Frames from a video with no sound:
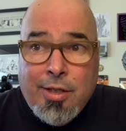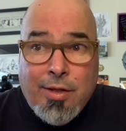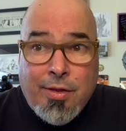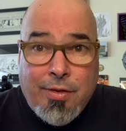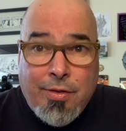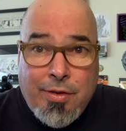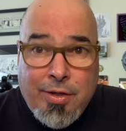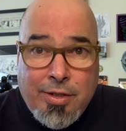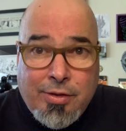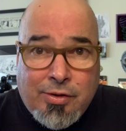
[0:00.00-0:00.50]

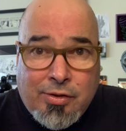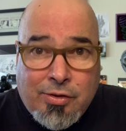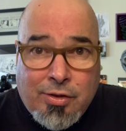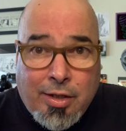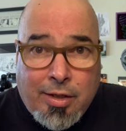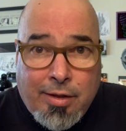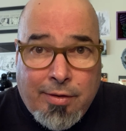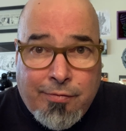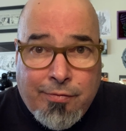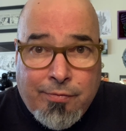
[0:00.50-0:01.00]
This
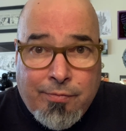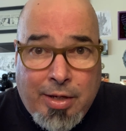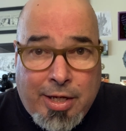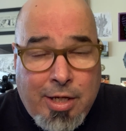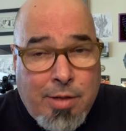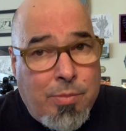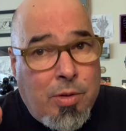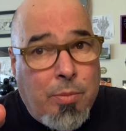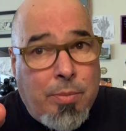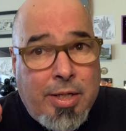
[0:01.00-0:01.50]
stuff,
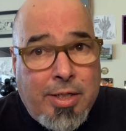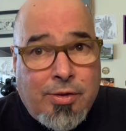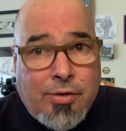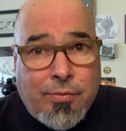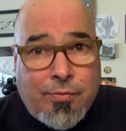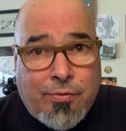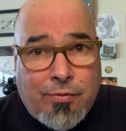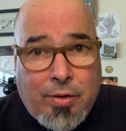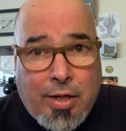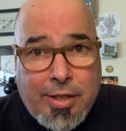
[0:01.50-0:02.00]
Amy made
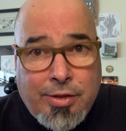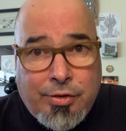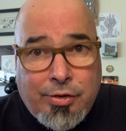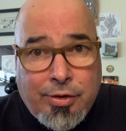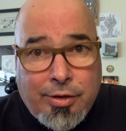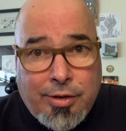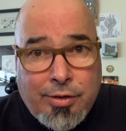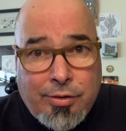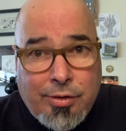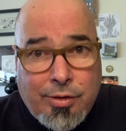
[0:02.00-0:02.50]
some fried
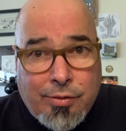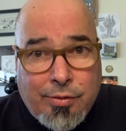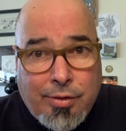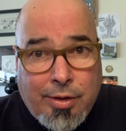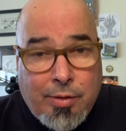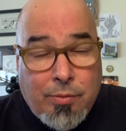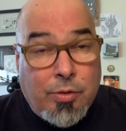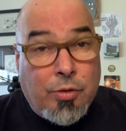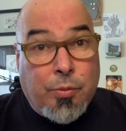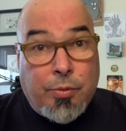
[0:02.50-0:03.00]
chicken the other
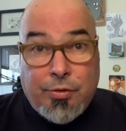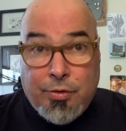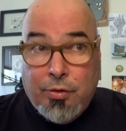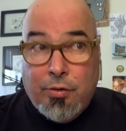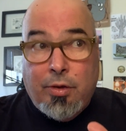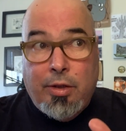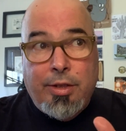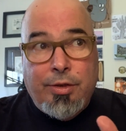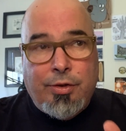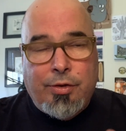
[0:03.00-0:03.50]
night, which was
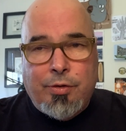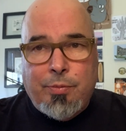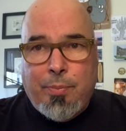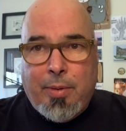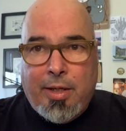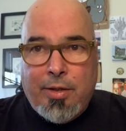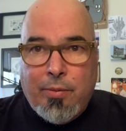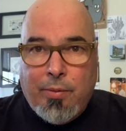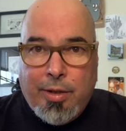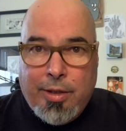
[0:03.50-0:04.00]
delicious,
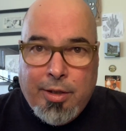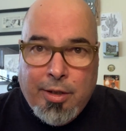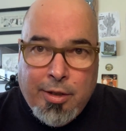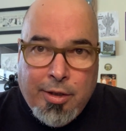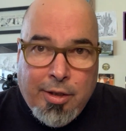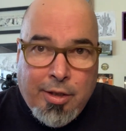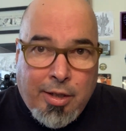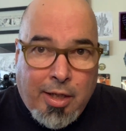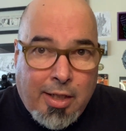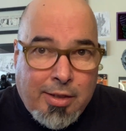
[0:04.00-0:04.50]
by the way.
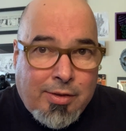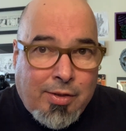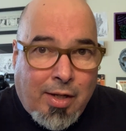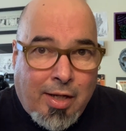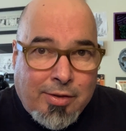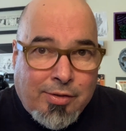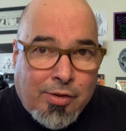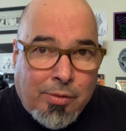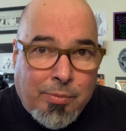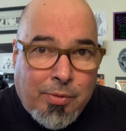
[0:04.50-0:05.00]
I
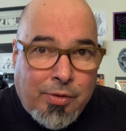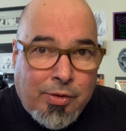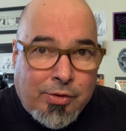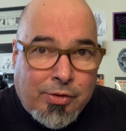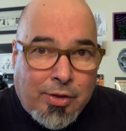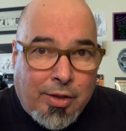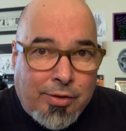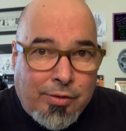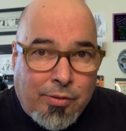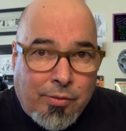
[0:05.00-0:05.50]
tossed some of
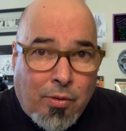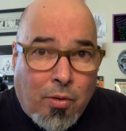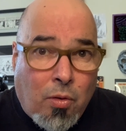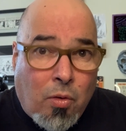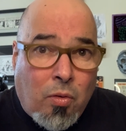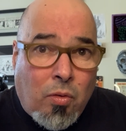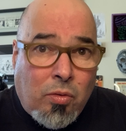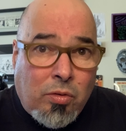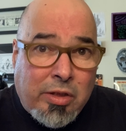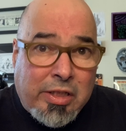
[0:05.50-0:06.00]
this on there.
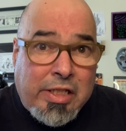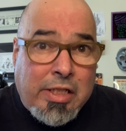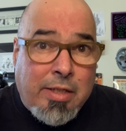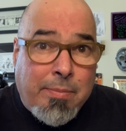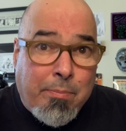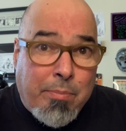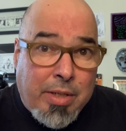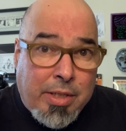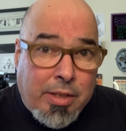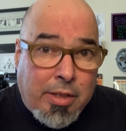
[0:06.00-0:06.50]
Holy
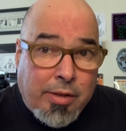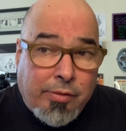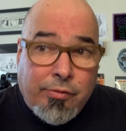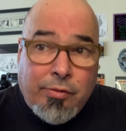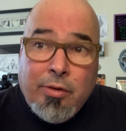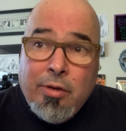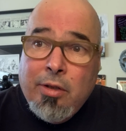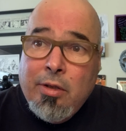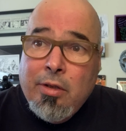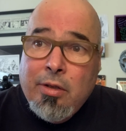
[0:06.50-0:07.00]
beans.
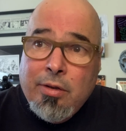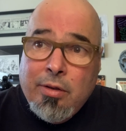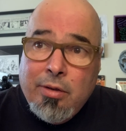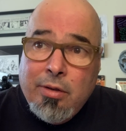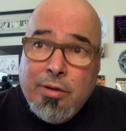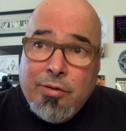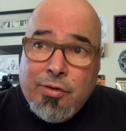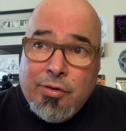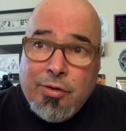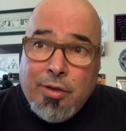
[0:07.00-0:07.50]

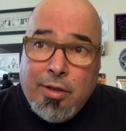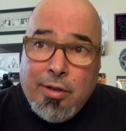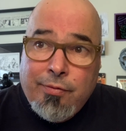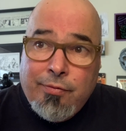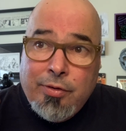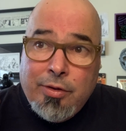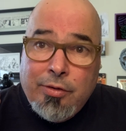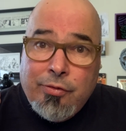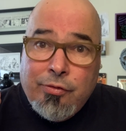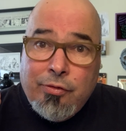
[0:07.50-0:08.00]
This
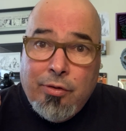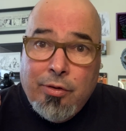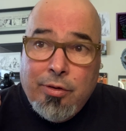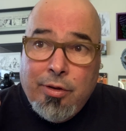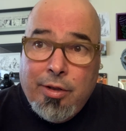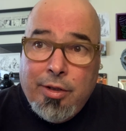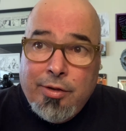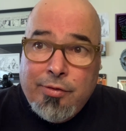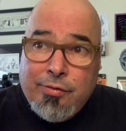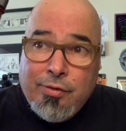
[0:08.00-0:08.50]
stuff is
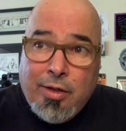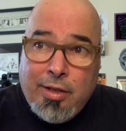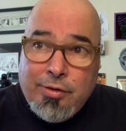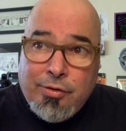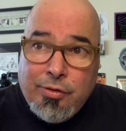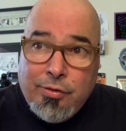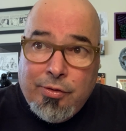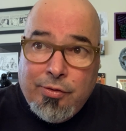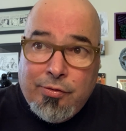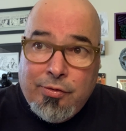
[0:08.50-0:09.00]
good. It's
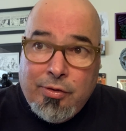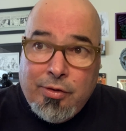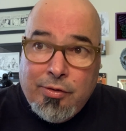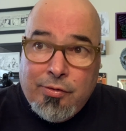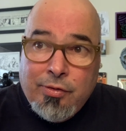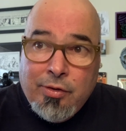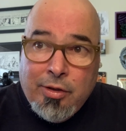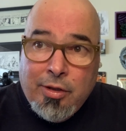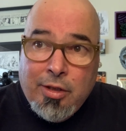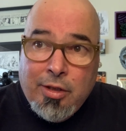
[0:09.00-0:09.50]
nice. You can see it's